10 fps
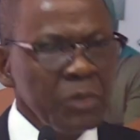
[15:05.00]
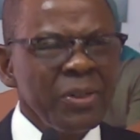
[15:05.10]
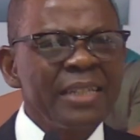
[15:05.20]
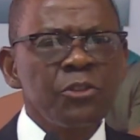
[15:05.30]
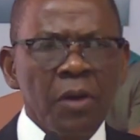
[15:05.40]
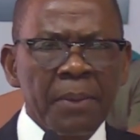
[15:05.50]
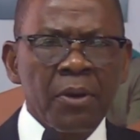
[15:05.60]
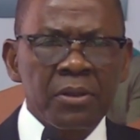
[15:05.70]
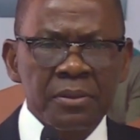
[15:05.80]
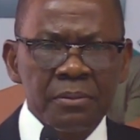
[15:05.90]
We can talk
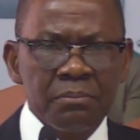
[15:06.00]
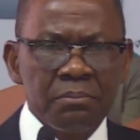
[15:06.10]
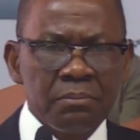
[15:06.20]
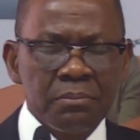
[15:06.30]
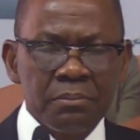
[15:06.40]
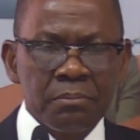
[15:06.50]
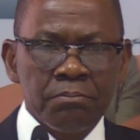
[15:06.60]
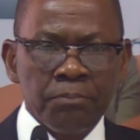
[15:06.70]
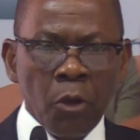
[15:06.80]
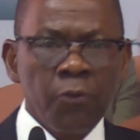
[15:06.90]
about
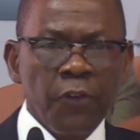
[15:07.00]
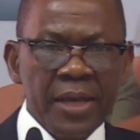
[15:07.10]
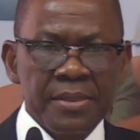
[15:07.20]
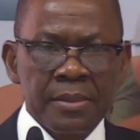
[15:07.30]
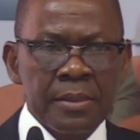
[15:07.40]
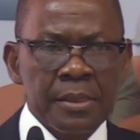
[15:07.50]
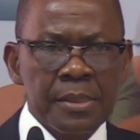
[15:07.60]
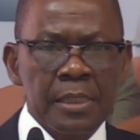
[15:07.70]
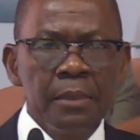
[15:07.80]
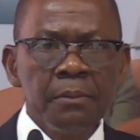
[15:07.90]
lock funds,
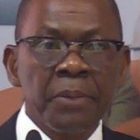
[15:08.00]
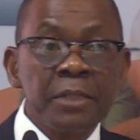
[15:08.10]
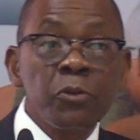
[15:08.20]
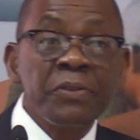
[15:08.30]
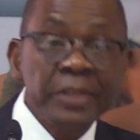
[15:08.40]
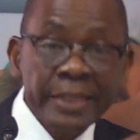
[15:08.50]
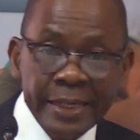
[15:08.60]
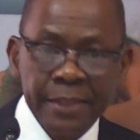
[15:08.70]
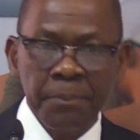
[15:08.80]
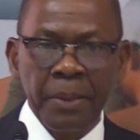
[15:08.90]
etc., but we
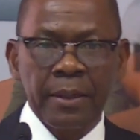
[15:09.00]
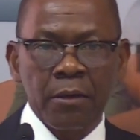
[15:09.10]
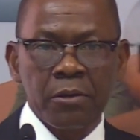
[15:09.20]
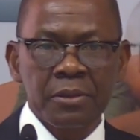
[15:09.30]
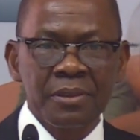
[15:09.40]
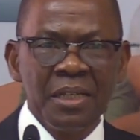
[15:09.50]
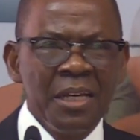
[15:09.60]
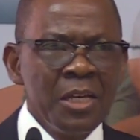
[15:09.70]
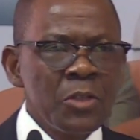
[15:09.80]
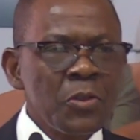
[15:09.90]
cleared the backlogs.
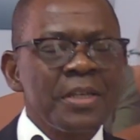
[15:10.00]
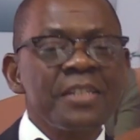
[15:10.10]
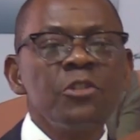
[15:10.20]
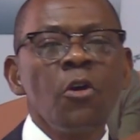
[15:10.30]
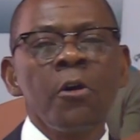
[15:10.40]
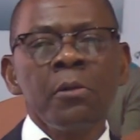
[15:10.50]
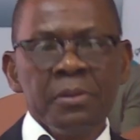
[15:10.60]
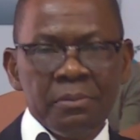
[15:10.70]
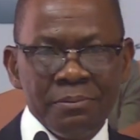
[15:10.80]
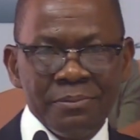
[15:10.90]
So there is
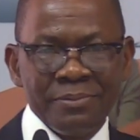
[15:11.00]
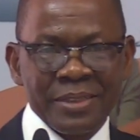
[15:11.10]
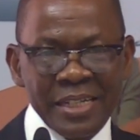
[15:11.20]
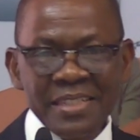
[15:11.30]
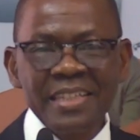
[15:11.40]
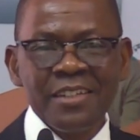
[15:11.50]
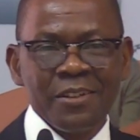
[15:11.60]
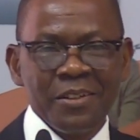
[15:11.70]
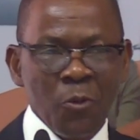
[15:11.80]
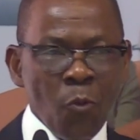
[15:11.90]
no
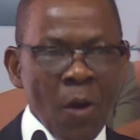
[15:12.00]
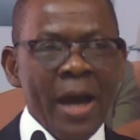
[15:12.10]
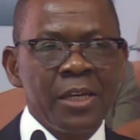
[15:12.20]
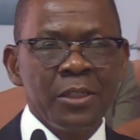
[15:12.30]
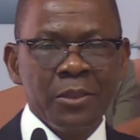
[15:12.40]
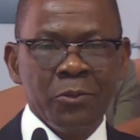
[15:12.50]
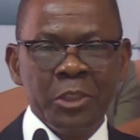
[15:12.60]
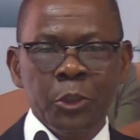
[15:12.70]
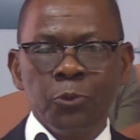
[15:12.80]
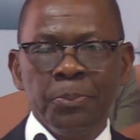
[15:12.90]
reason why
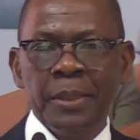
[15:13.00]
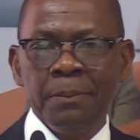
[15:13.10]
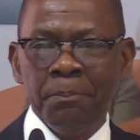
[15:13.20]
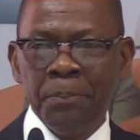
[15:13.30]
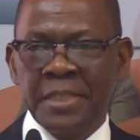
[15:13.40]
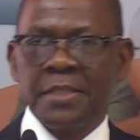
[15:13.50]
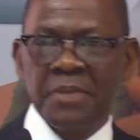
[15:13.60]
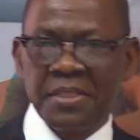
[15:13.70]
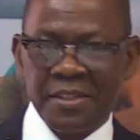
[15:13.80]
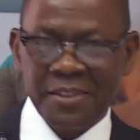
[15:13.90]
we should be
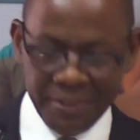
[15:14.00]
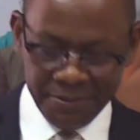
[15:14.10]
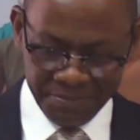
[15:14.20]
pessimistic.